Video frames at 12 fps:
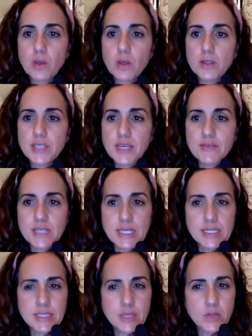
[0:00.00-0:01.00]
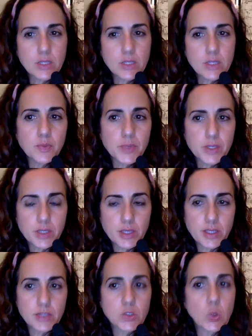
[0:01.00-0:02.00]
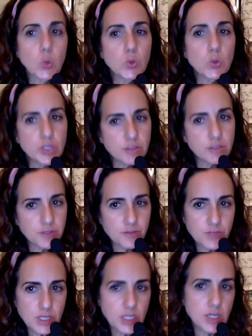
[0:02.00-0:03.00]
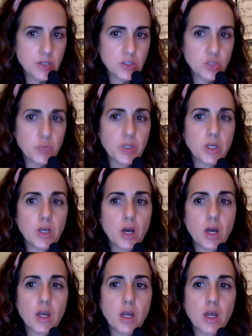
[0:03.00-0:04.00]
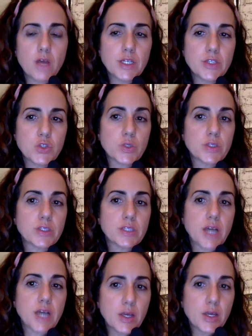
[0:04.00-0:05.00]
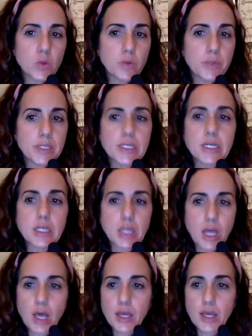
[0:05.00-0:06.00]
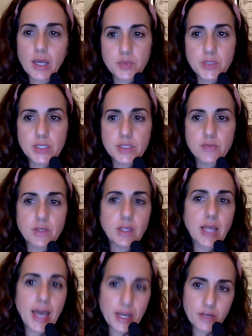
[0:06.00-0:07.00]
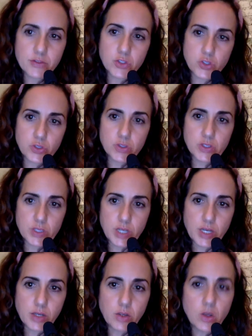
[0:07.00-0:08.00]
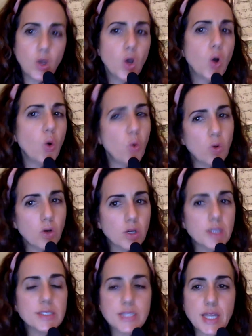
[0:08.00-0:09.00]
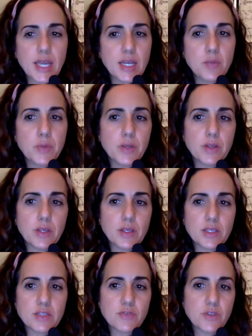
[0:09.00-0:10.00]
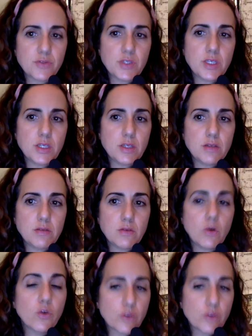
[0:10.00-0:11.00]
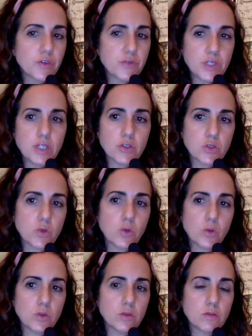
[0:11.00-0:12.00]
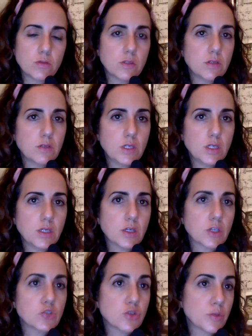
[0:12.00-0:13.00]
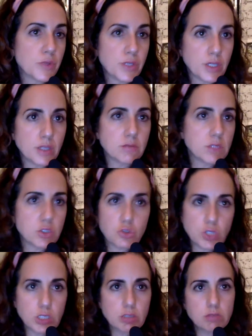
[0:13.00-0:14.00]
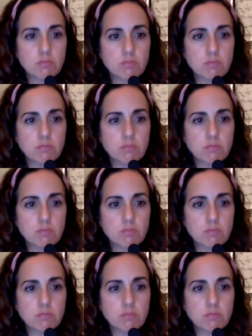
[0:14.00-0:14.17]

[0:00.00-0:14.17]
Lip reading: Dave said, it sounded like a building that is older than 50 years, but not of a historic style would be declined because of a lack of a certain style. Or is it any building that's over 50 years old in a contributing district?